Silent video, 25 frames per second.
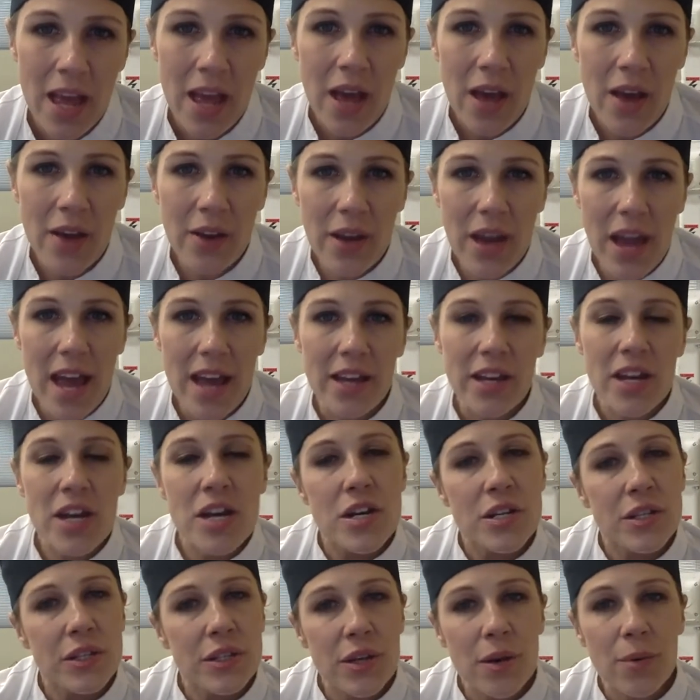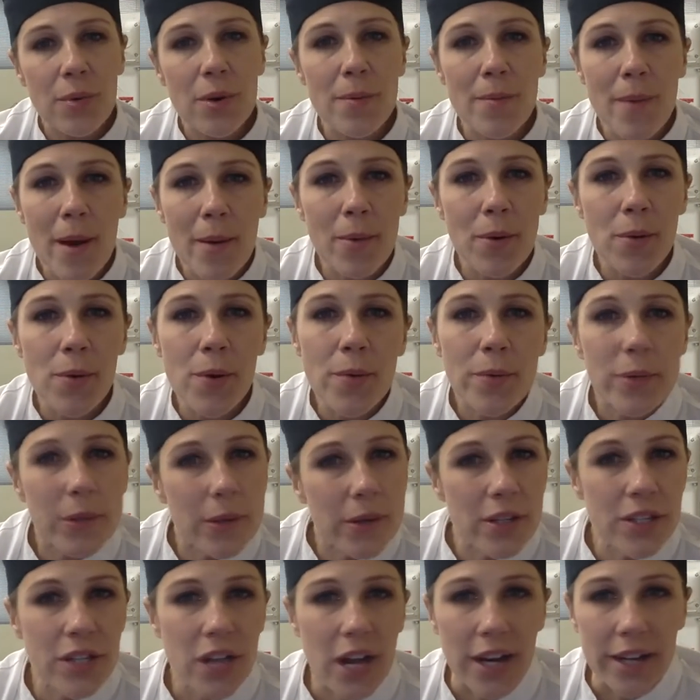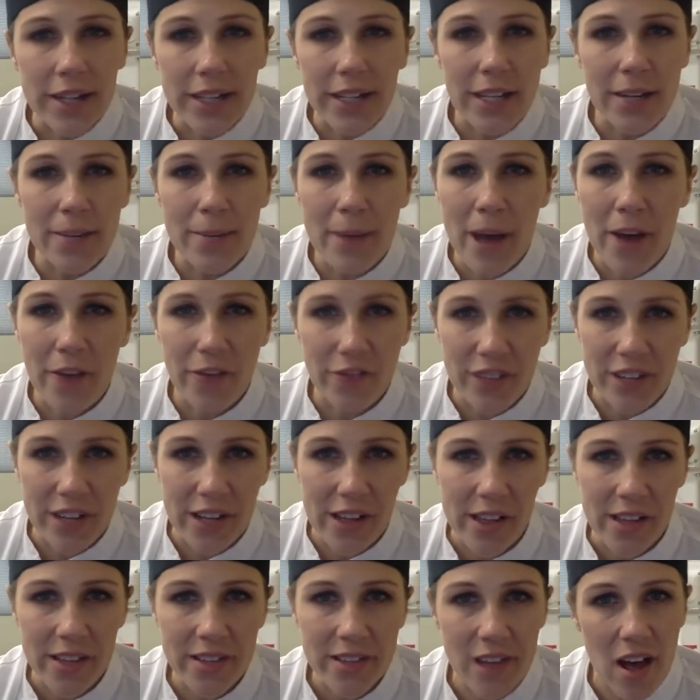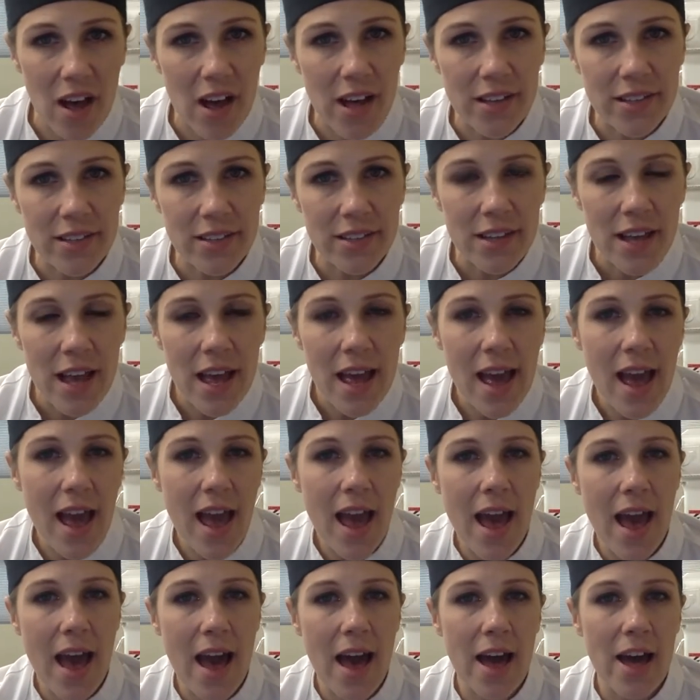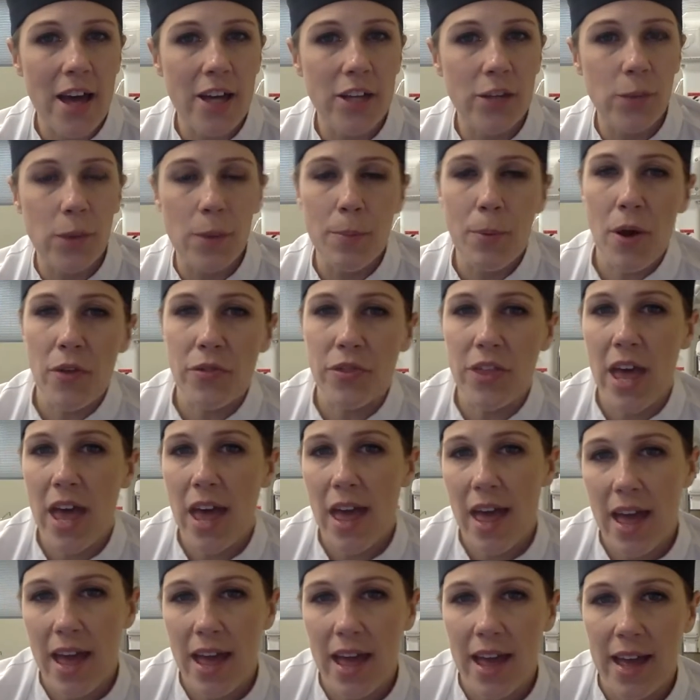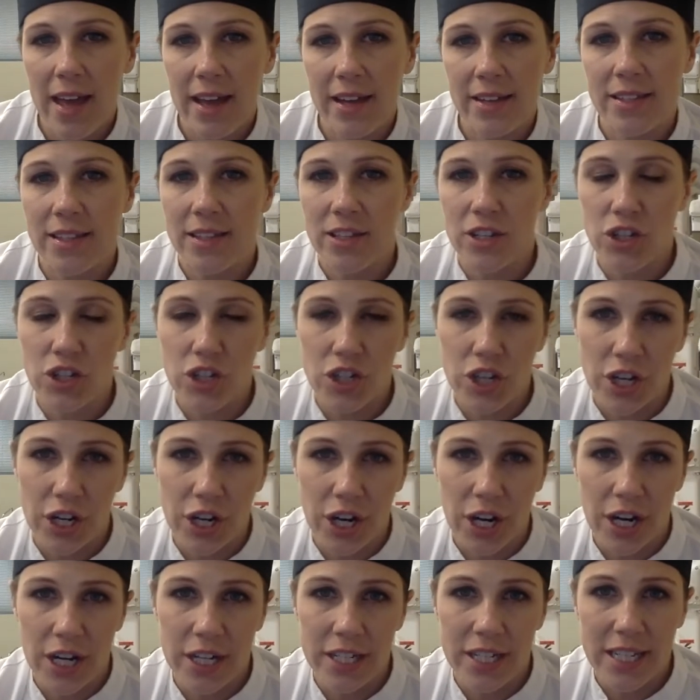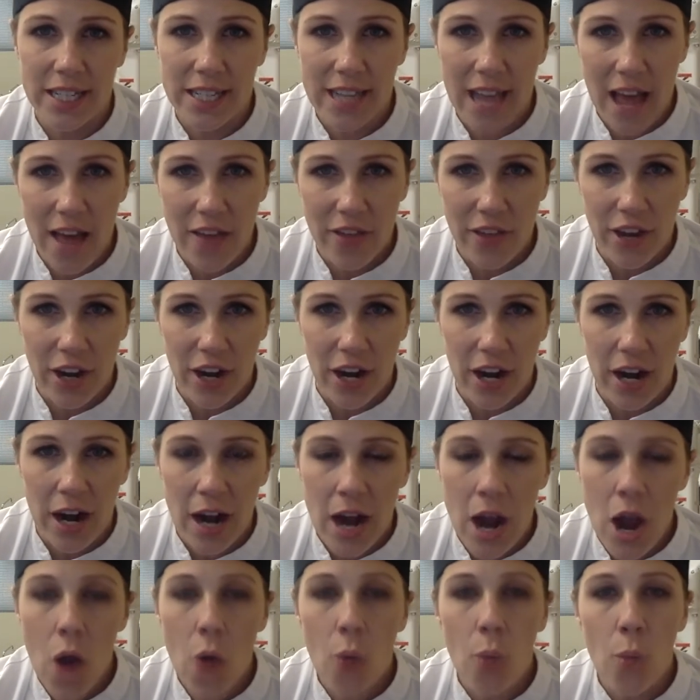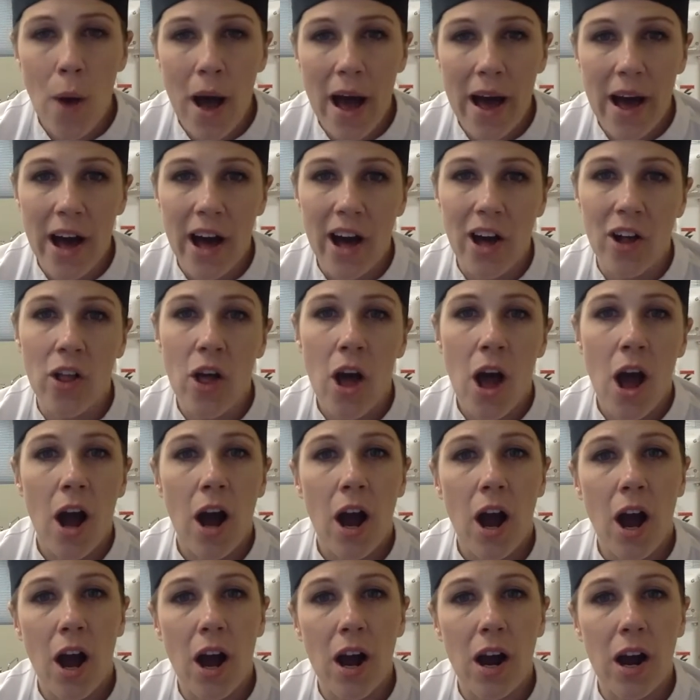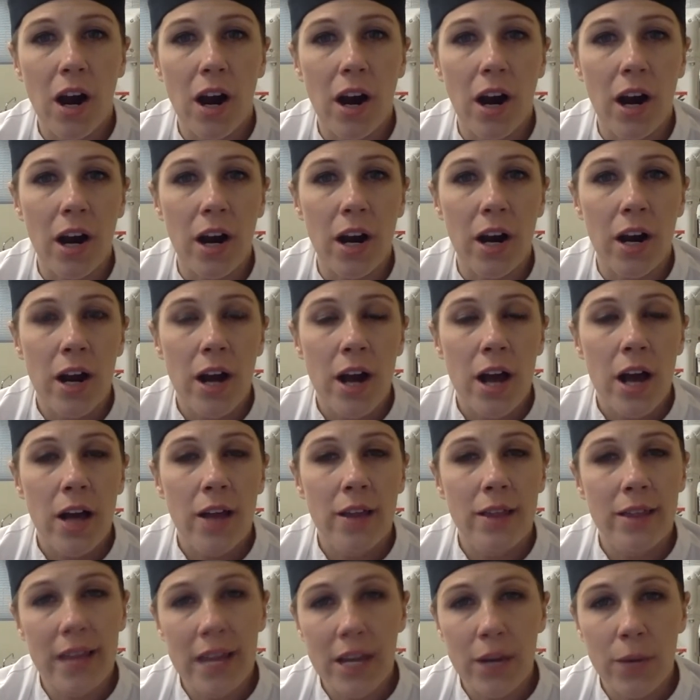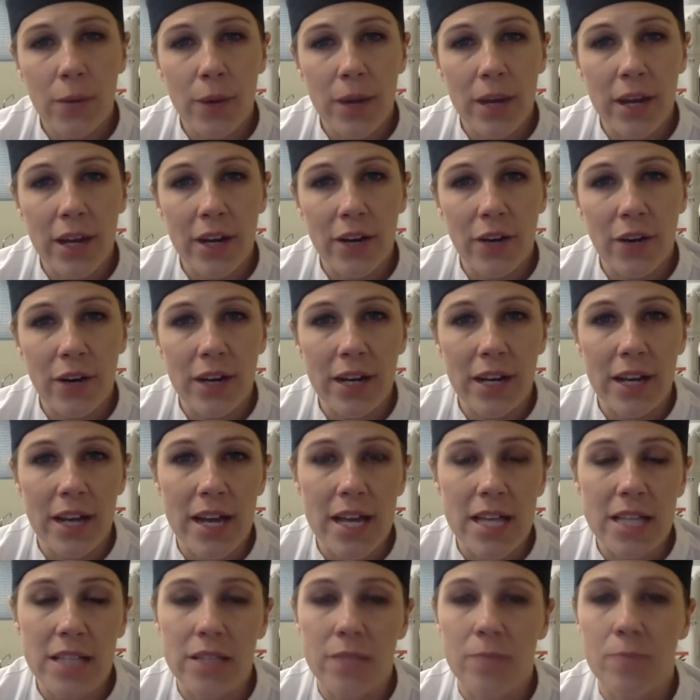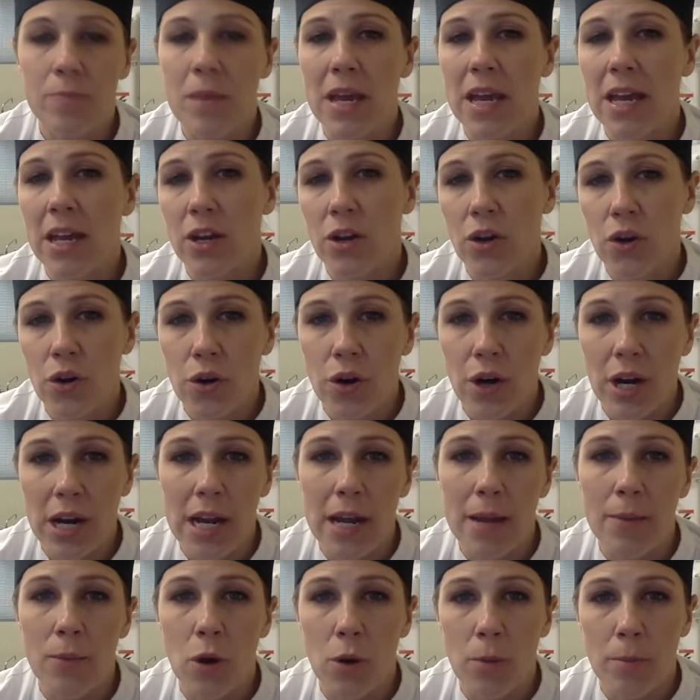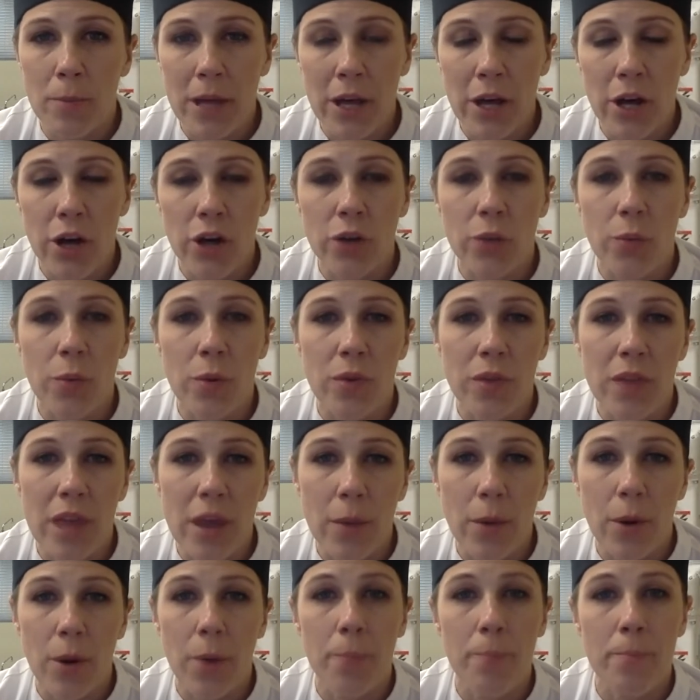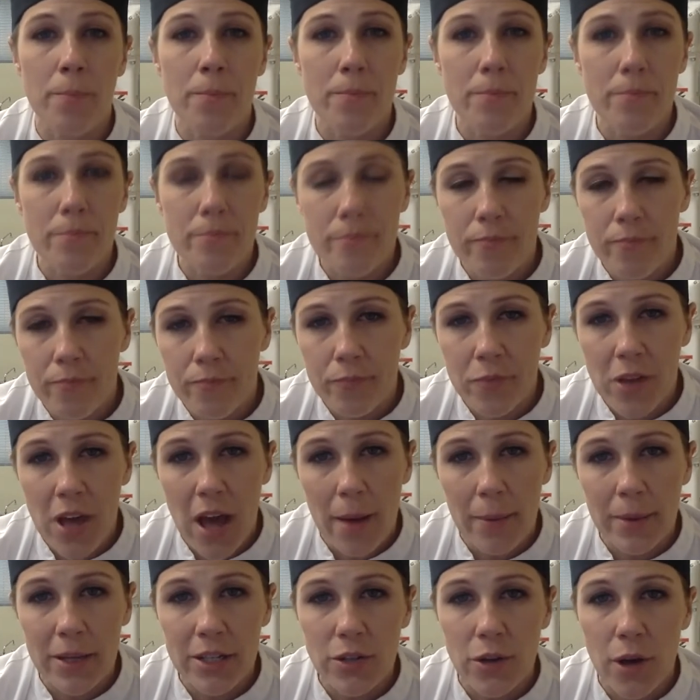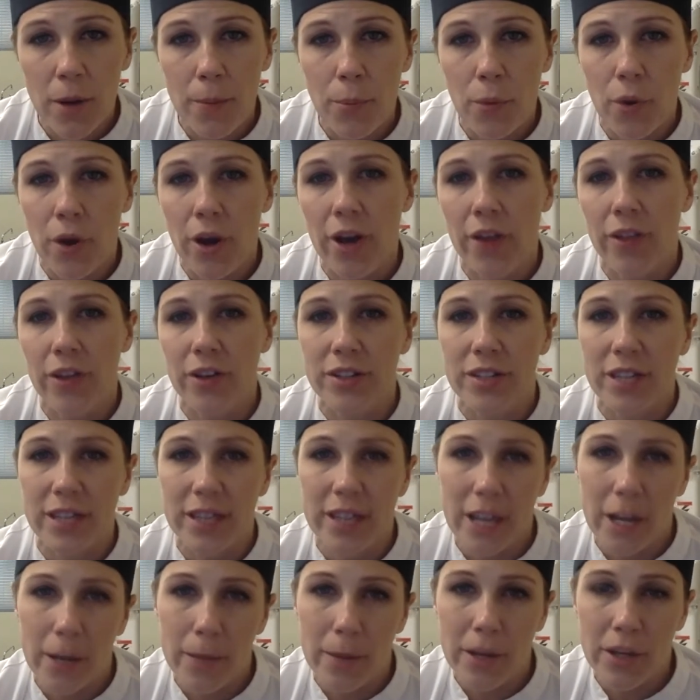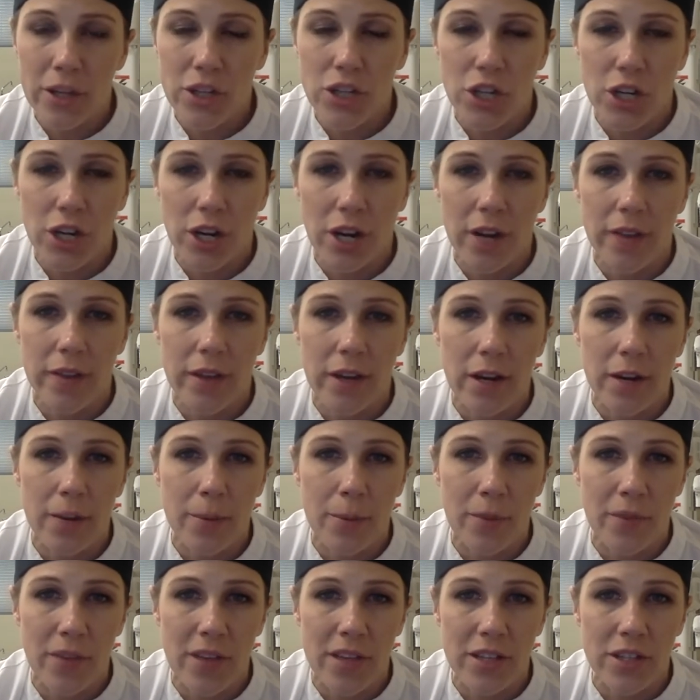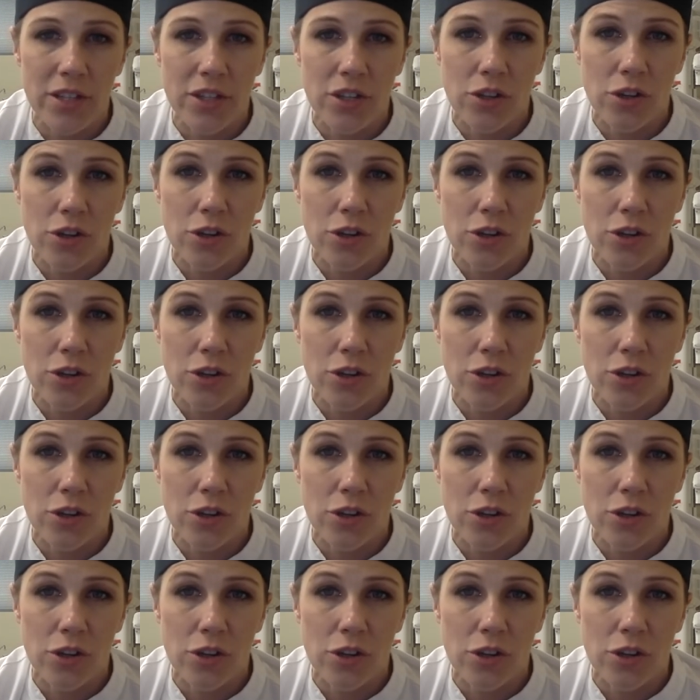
Okay, so remember when we were talking about vanilla sauce, and we put the eggs and the sugar together while our liquid ingredients, be it cream or milk, when they were coming to a boil, there's a little bit of sugar in there to prevent